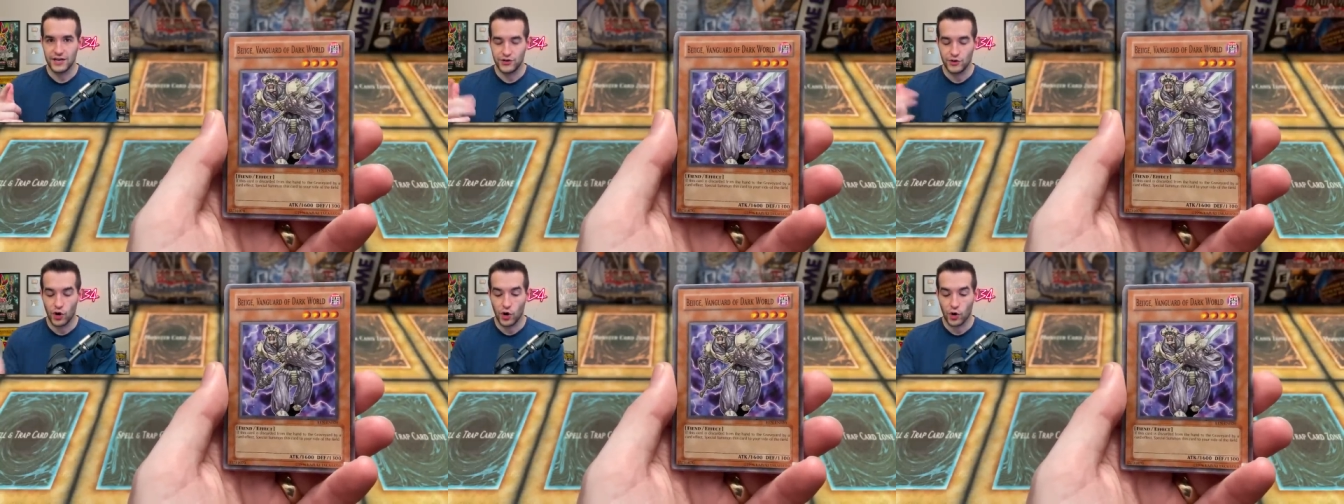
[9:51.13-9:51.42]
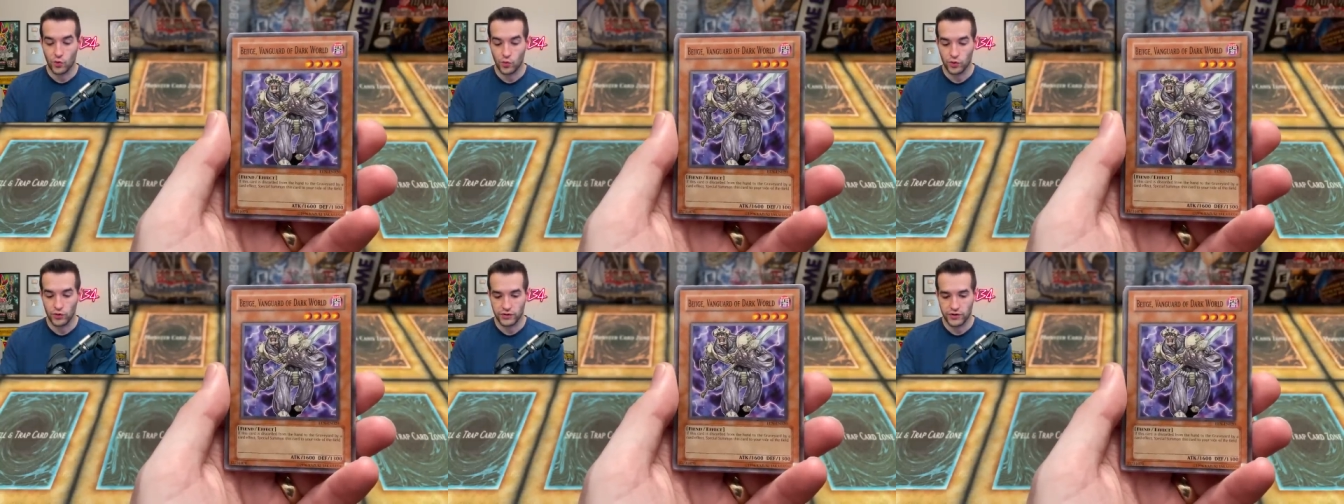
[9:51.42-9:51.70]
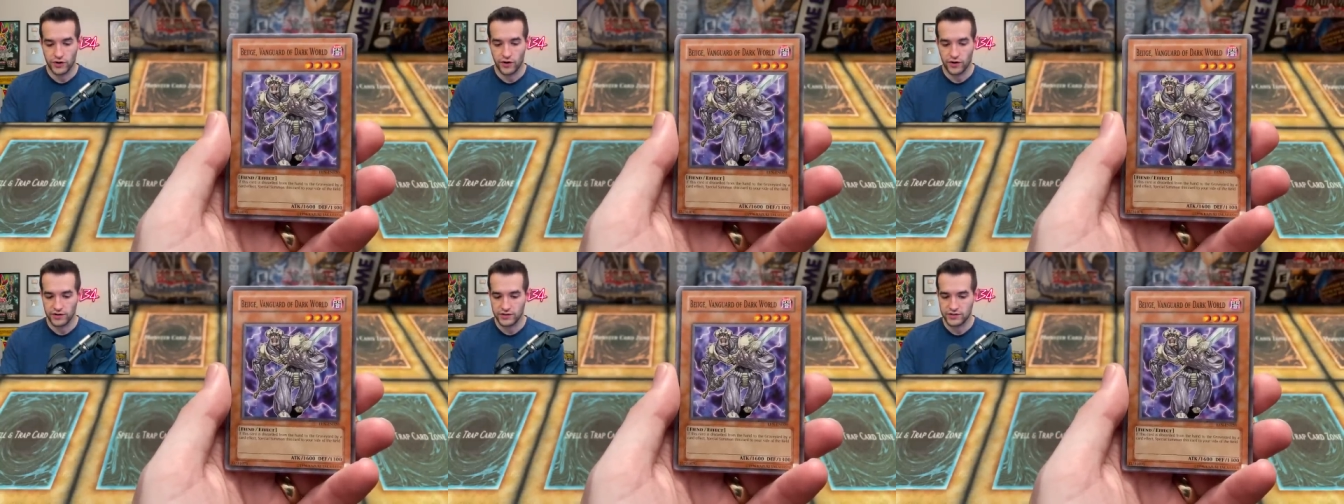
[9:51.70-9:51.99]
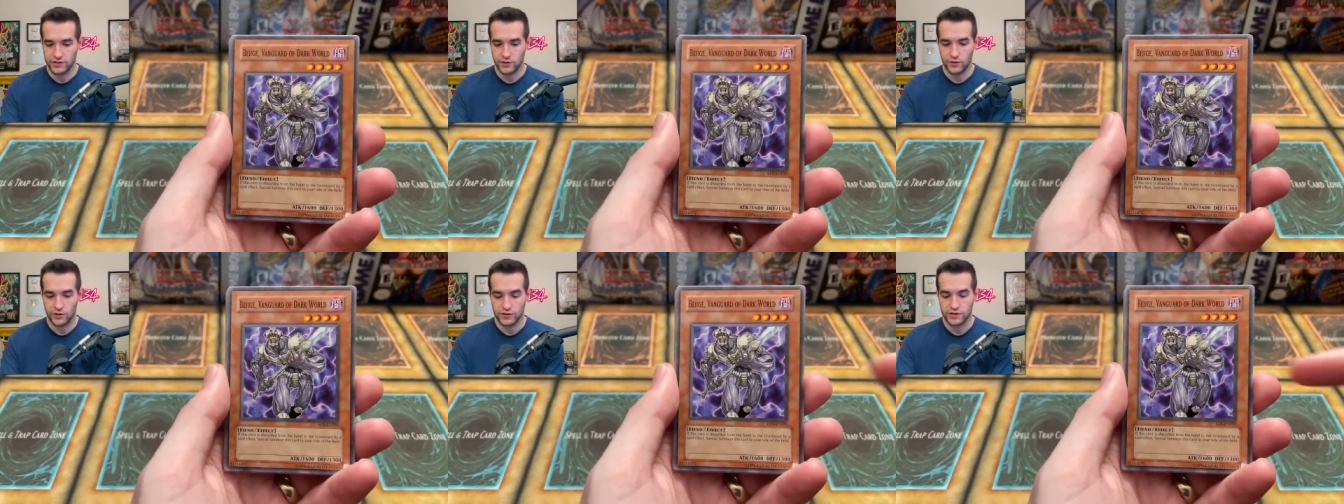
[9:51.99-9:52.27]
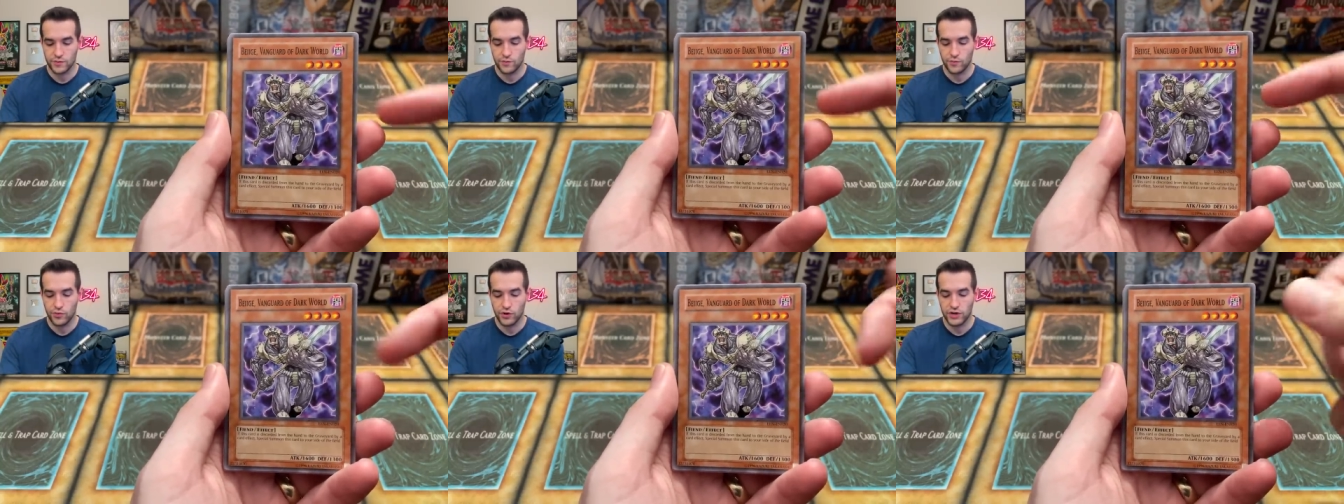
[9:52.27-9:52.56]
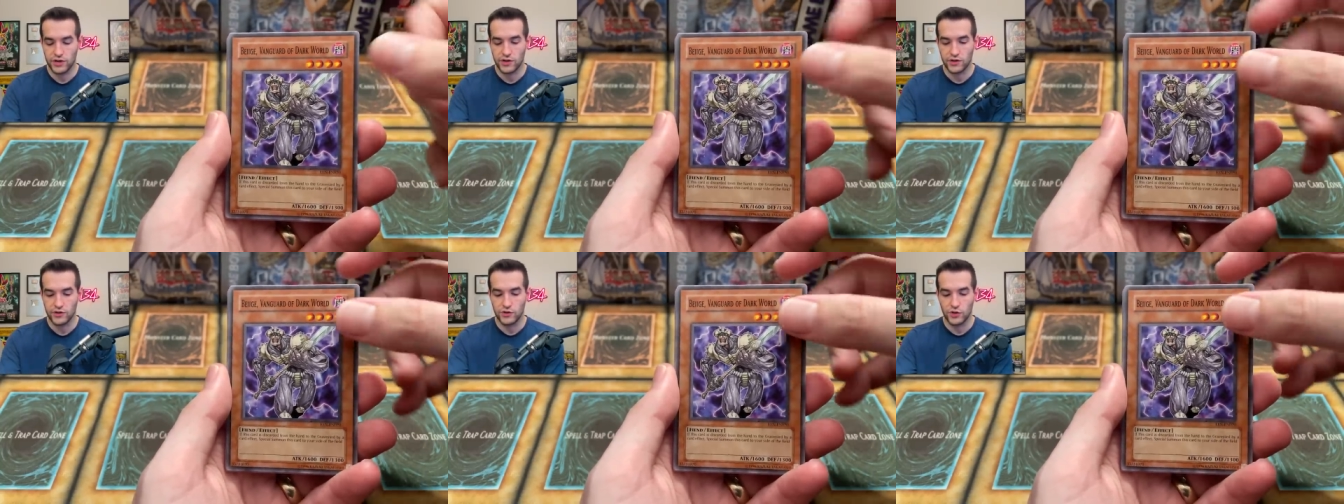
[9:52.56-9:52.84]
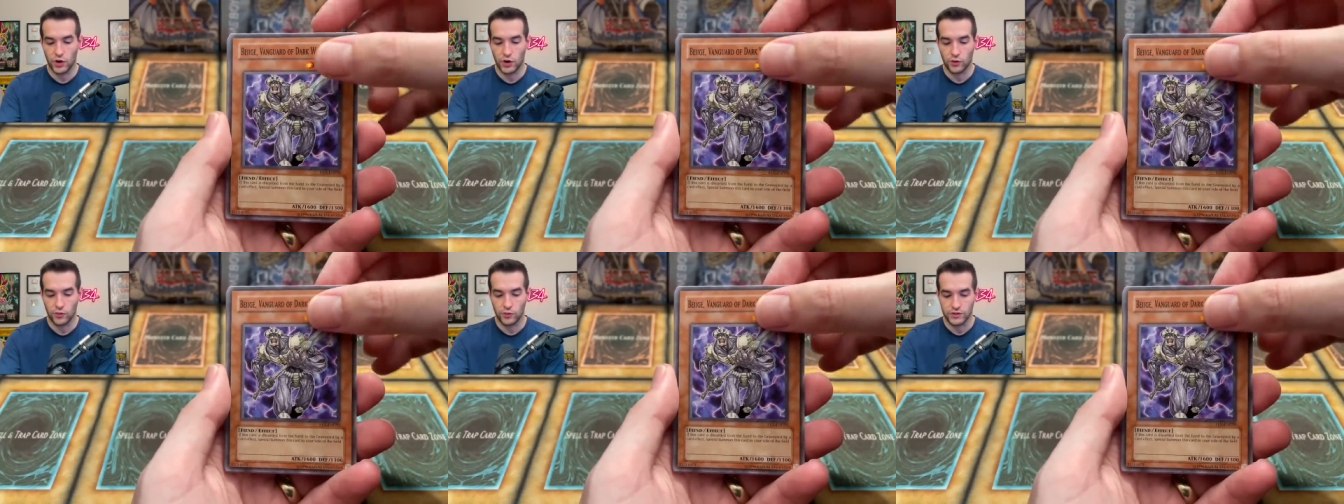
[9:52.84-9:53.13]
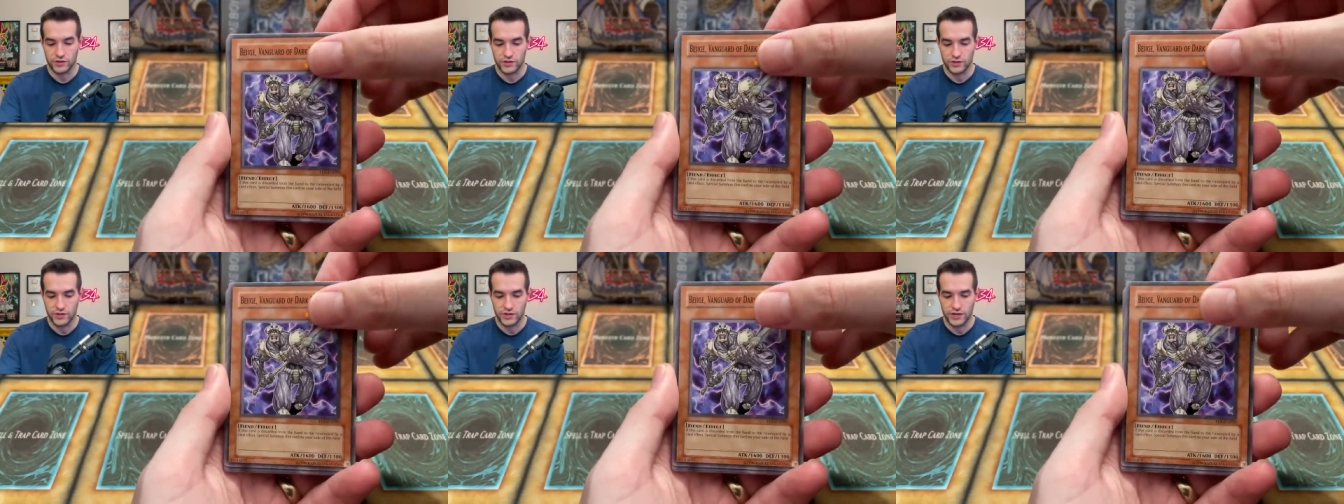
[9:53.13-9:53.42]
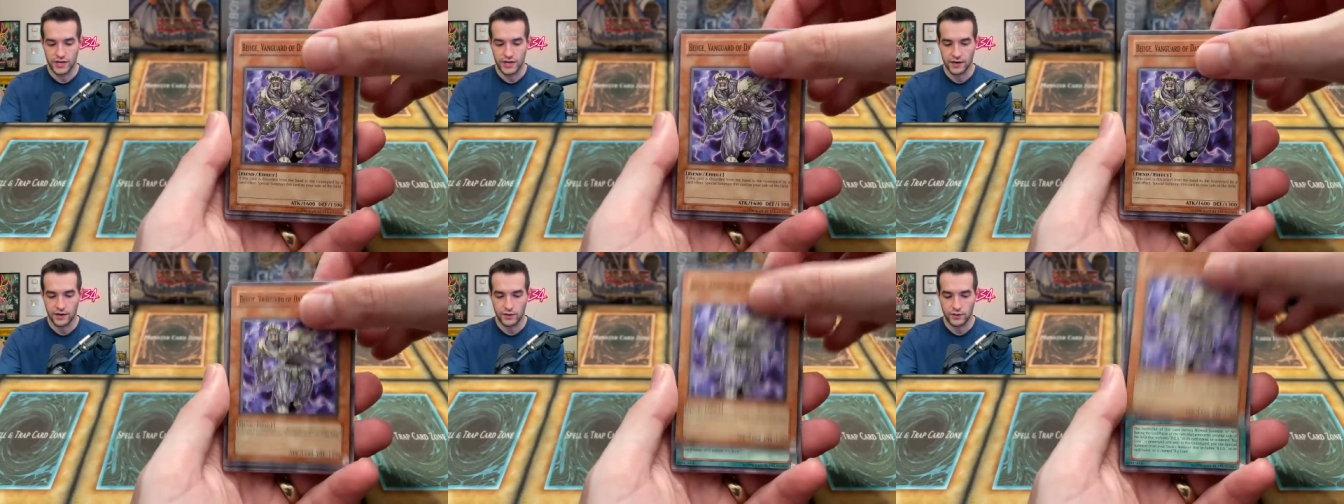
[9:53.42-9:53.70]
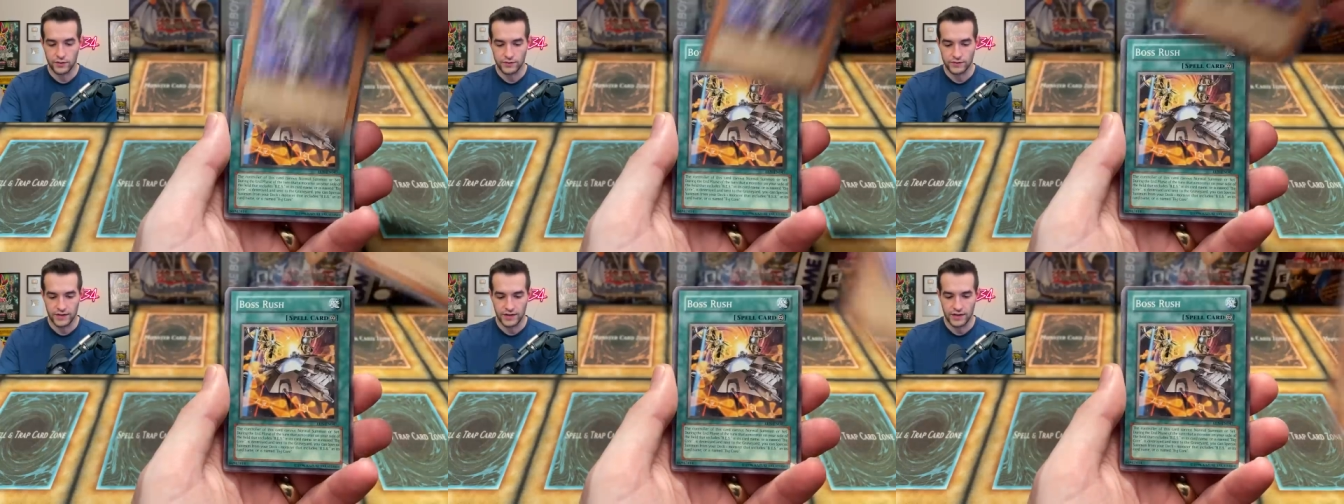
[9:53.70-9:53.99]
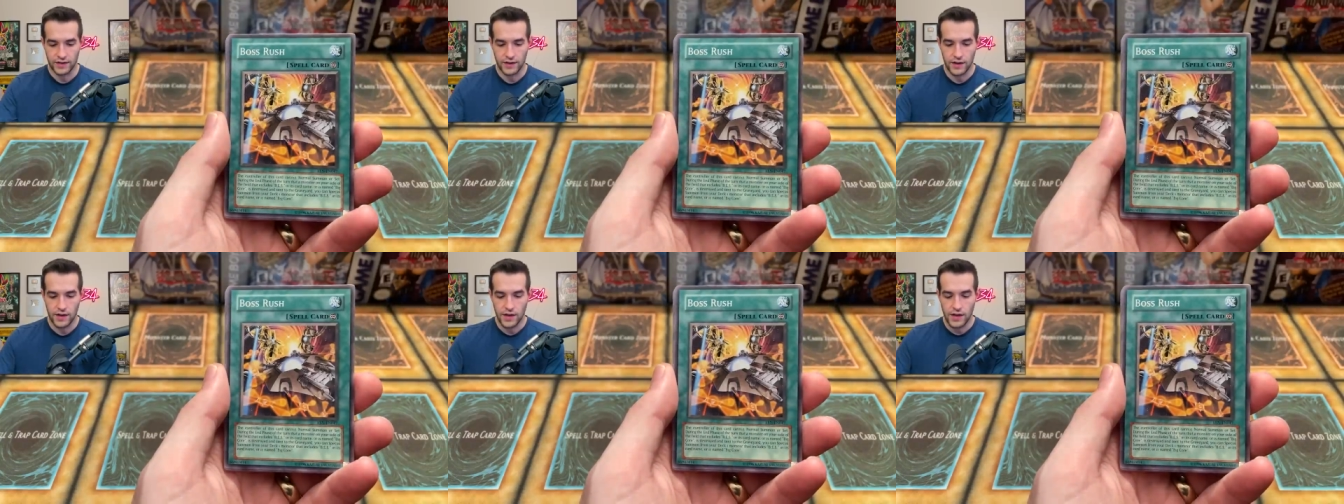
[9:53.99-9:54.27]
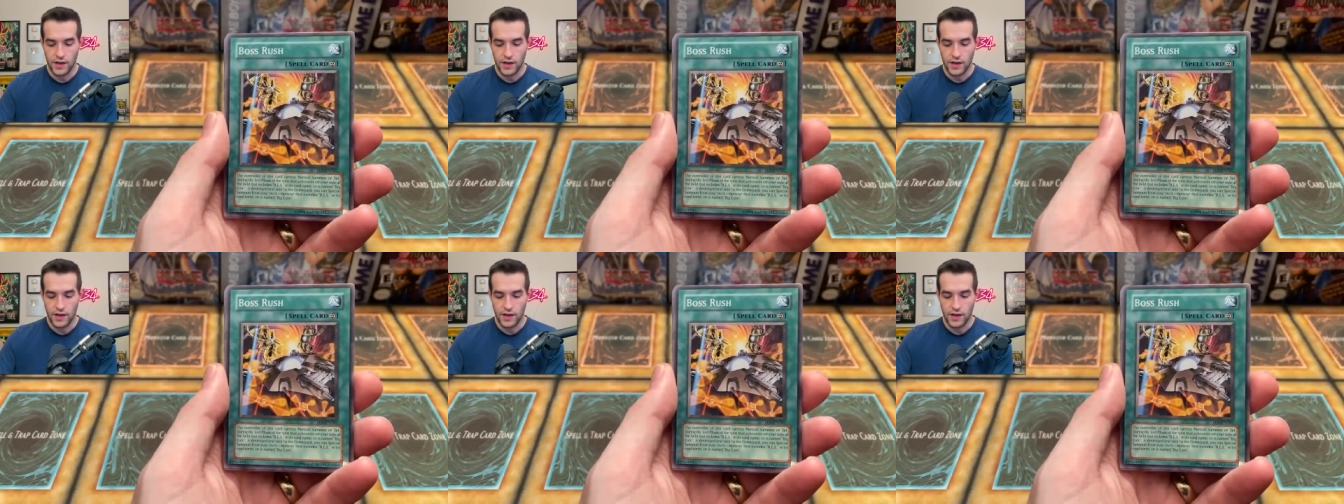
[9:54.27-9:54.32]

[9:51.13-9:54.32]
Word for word: Dark World cards, so there's some pretty good Dark Worlds you can get in Ulti.